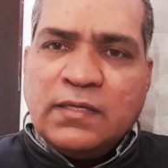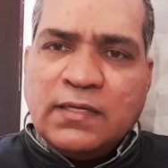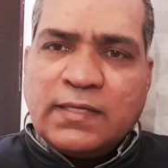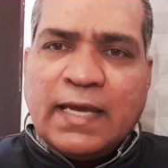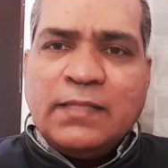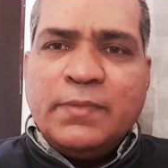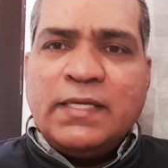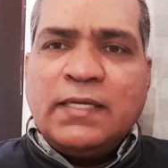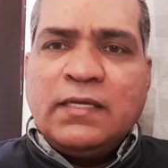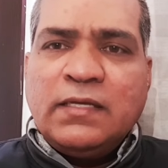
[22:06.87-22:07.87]
can
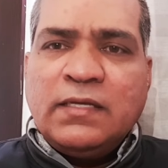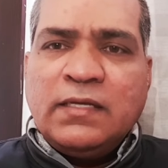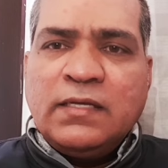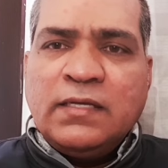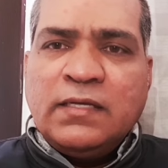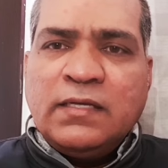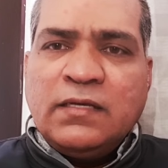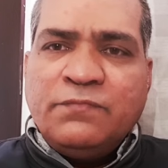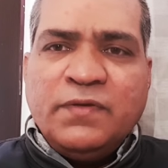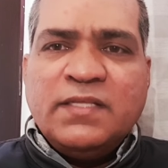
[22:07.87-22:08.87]
be
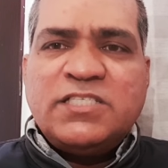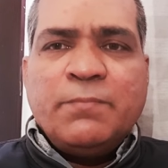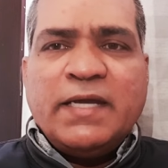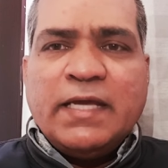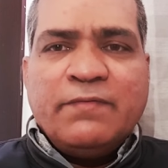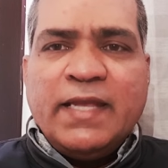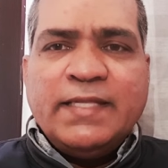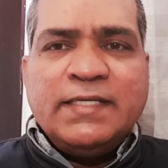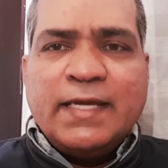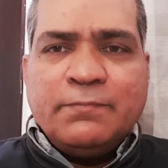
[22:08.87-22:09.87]
finished by devil
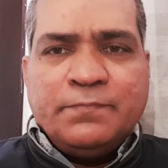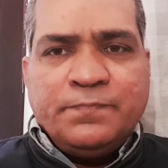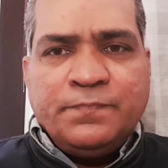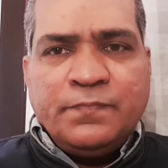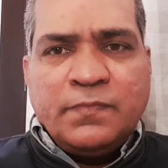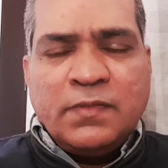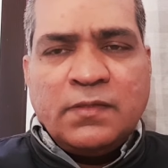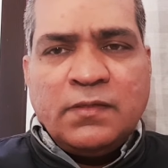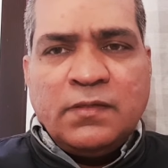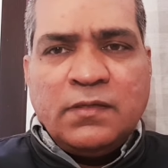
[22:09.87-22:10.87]
anytime.
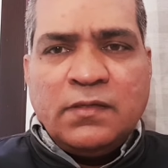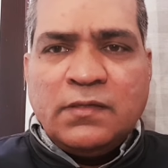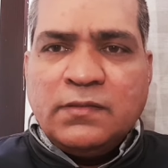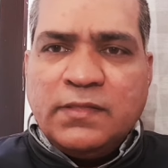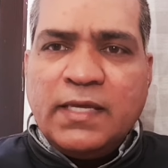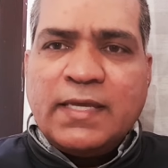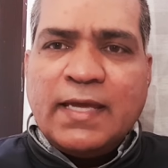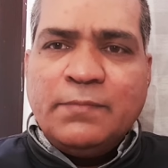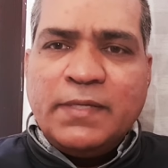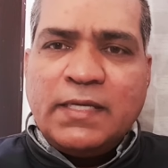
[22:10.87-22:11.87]
They
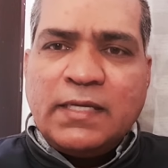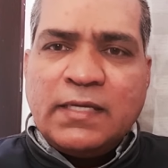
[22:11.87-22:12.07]
can be